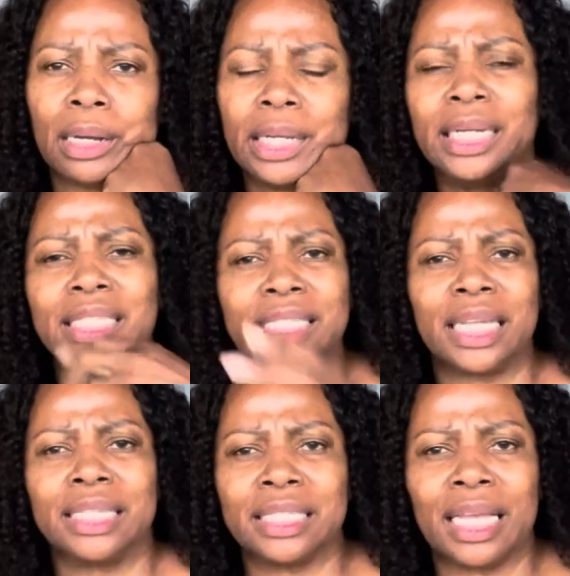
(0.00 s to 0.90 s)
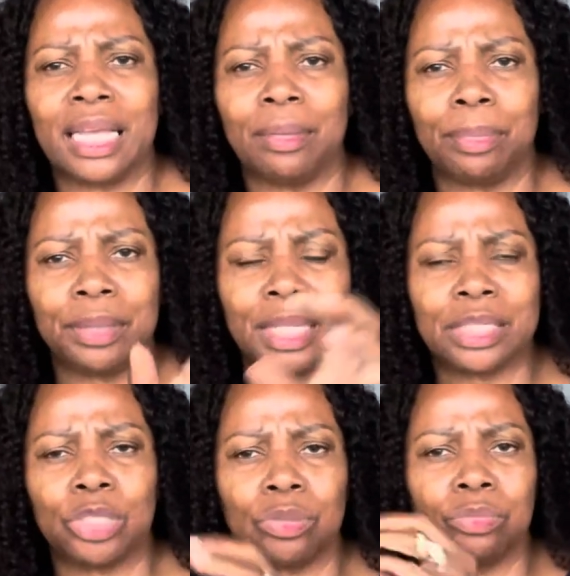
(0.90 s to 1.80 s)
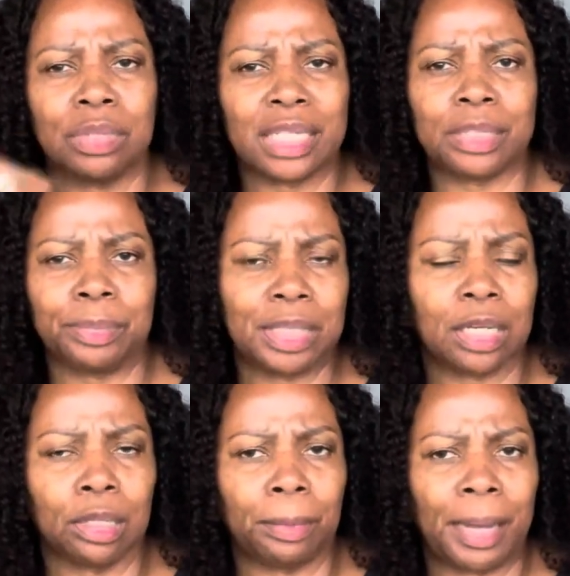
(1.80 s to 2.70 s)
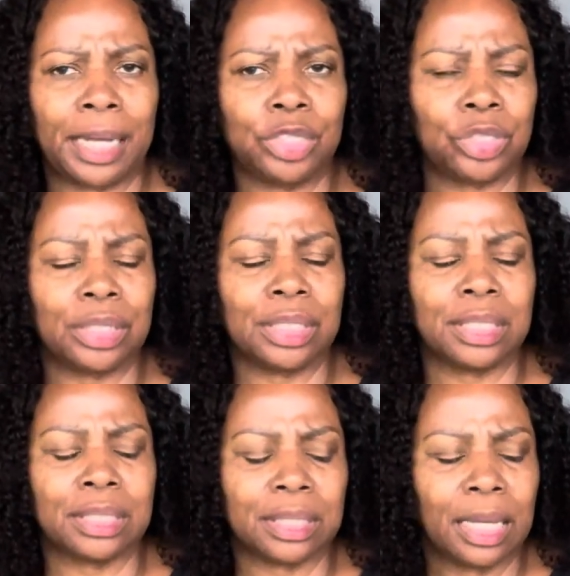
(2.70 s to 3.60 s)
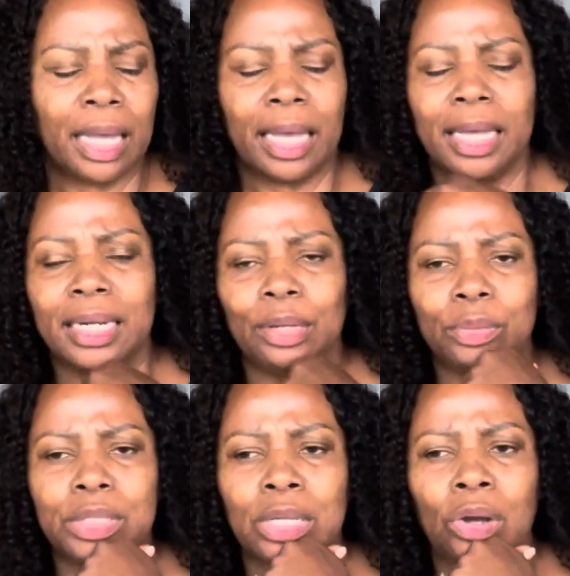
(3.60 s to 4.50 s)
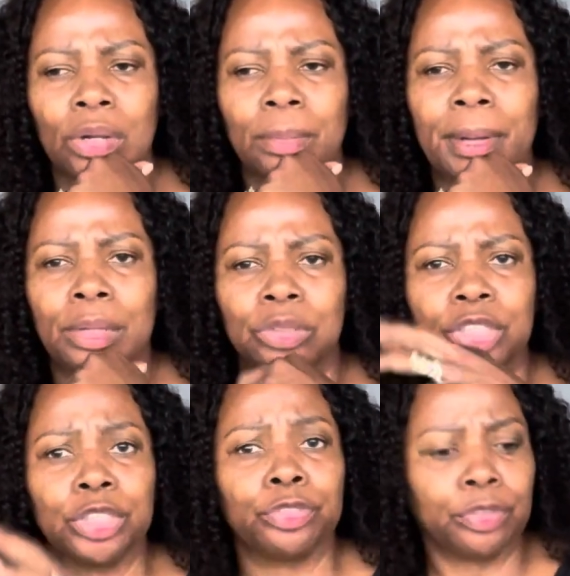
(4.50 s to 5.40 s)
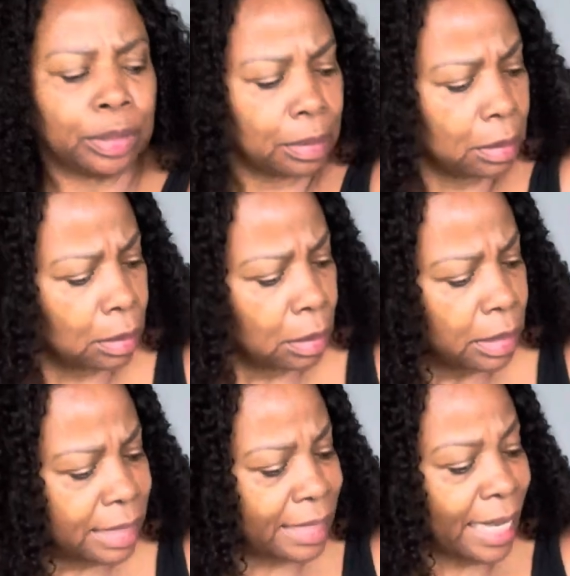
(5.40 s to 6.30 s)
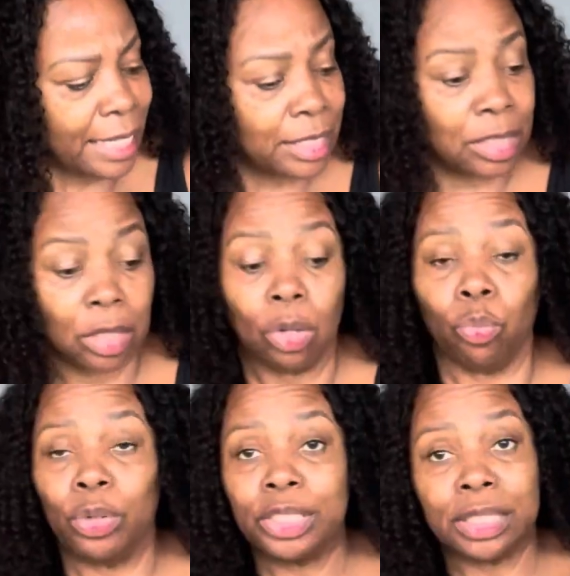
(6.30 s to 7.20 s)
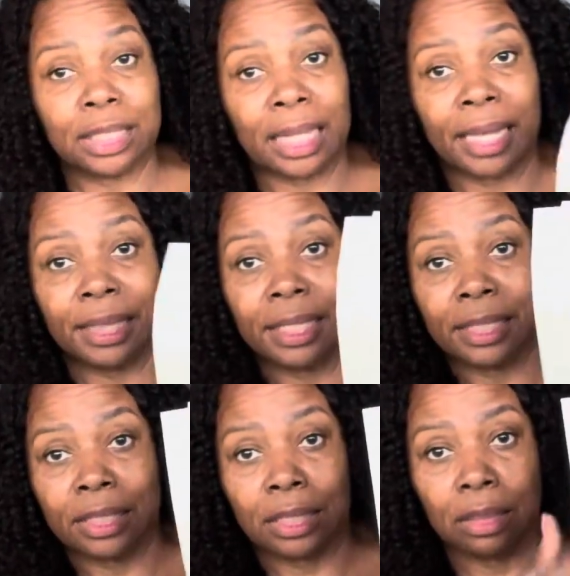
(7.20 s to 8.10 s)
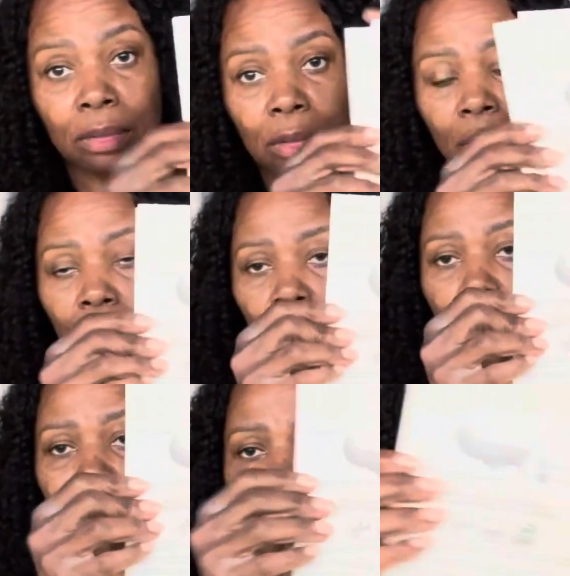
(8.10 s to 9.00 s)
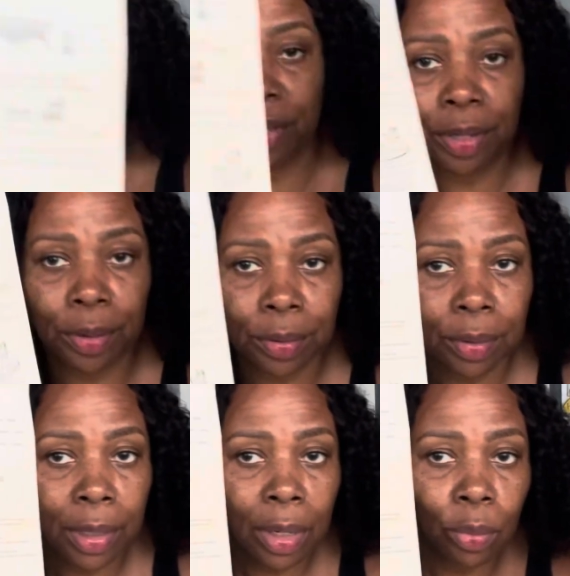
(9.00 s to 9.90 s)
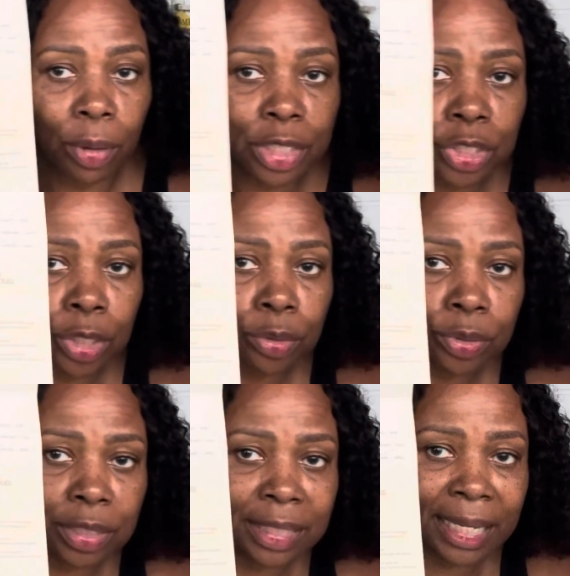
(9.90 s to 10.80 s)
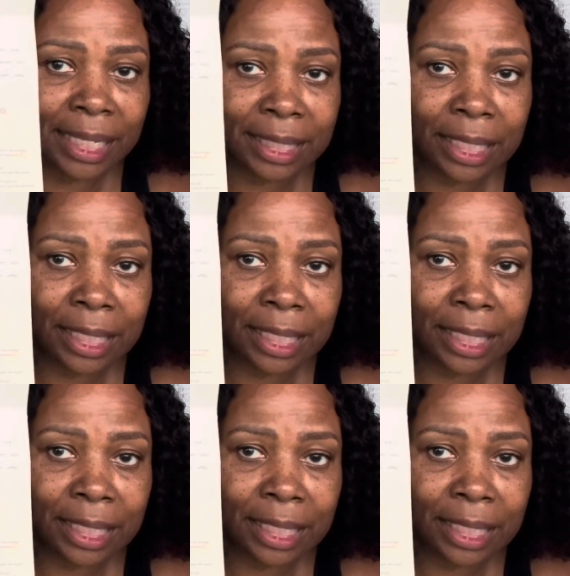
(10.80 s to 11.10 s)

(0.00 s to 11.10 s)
he didn't say his name, but that's the particular page it is, and he was talking about different states, which is like this on the back of here, where it shows the states